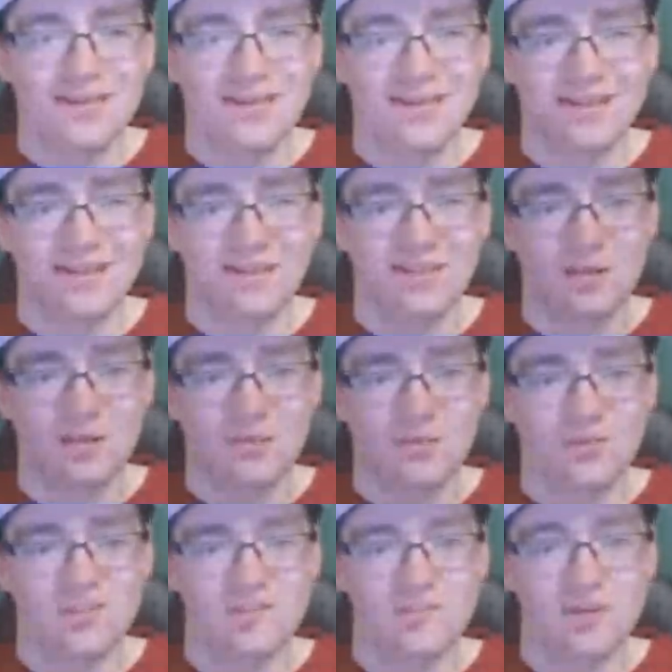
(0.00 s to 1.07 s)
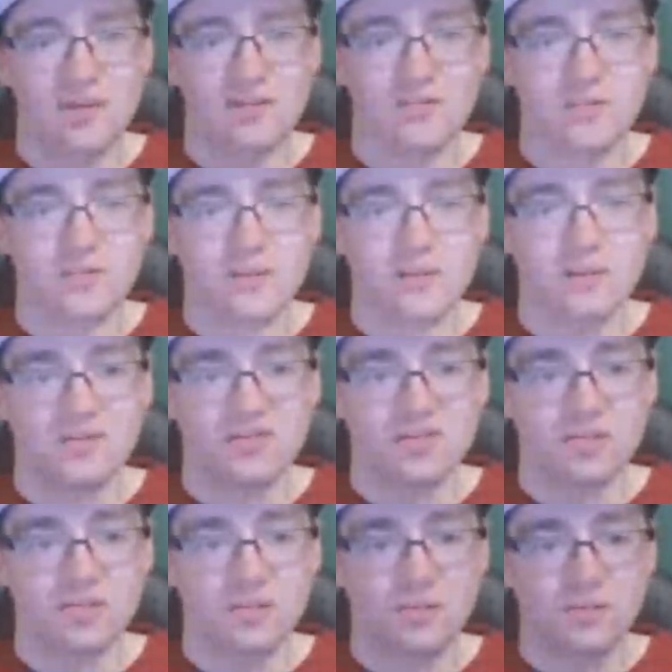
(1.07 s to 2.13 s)
just go through the spikes right there, the
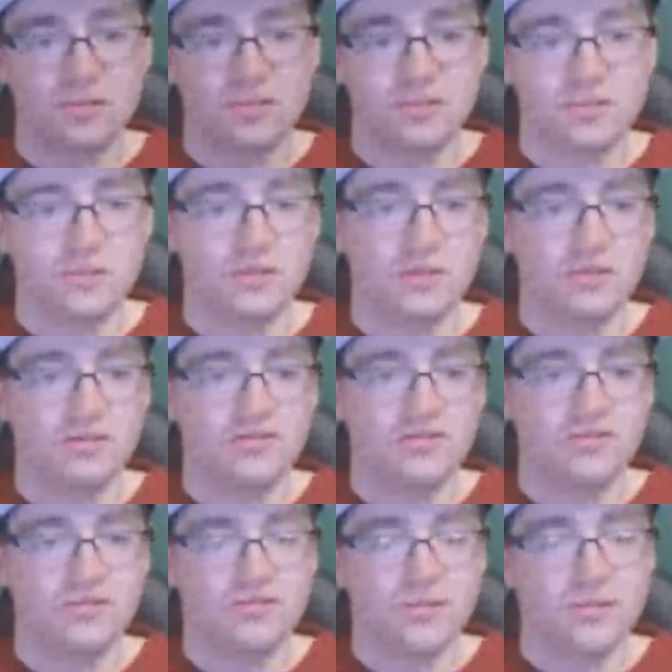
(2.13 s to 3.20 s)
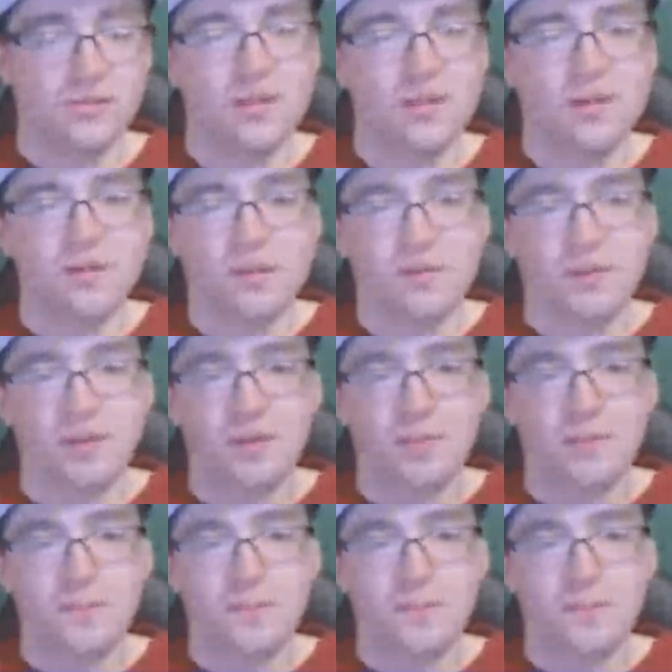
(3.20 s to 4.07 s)
saws. Saws right there, there we go.